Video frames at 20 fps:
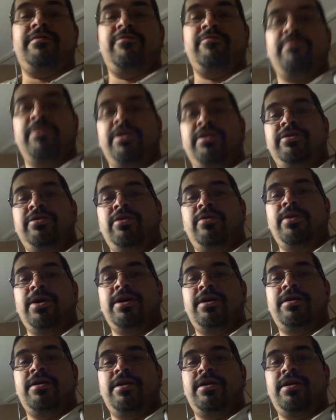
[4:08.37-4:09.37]
from middle of
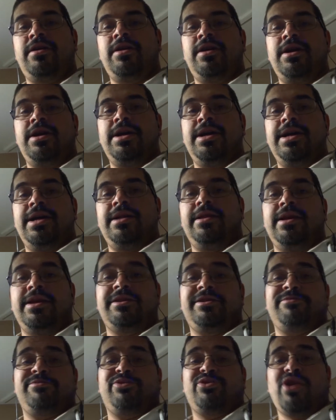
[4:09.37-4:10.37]
nowhere. Like,
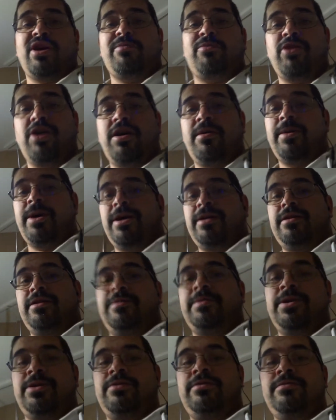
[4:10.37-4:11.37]
subscribe, comment, you
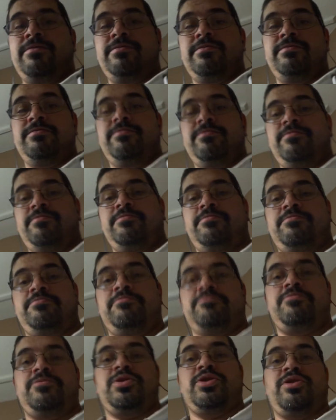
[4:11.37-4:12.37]
know.
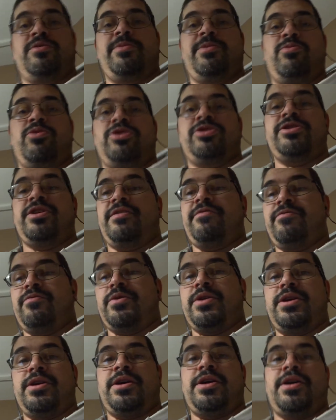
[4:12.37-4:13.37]
There's gonna be more stuff. We're
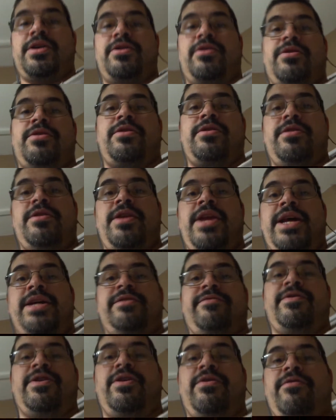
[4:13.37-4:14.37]
gonna, next
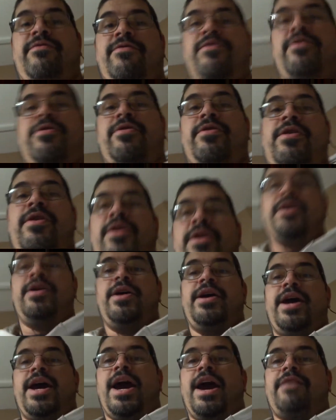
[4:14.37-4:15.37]
video for
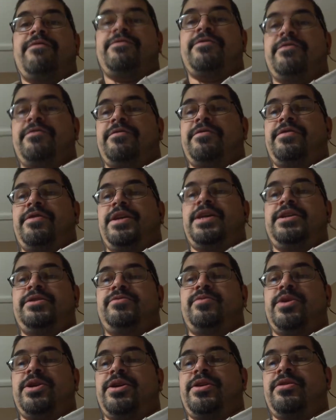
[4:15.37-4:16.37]
after this
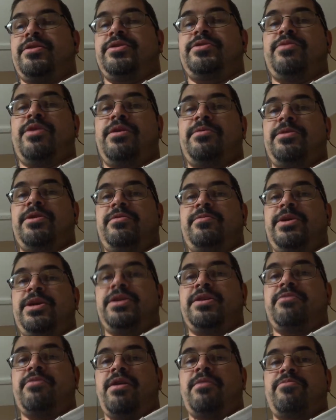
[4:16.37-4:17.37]
one here is probably gonna be the
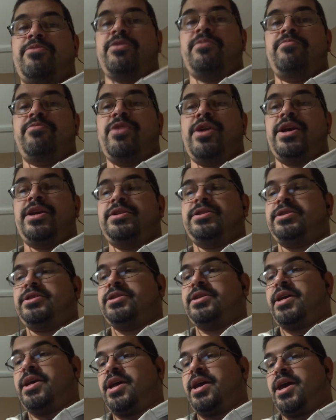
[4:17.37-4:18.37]
Grand Prix brakes
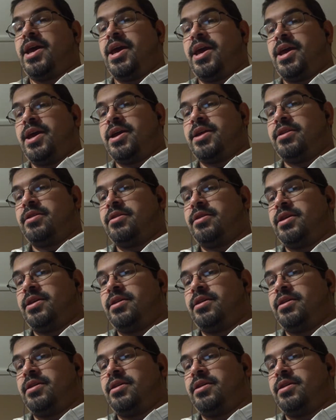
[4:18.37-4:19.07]
and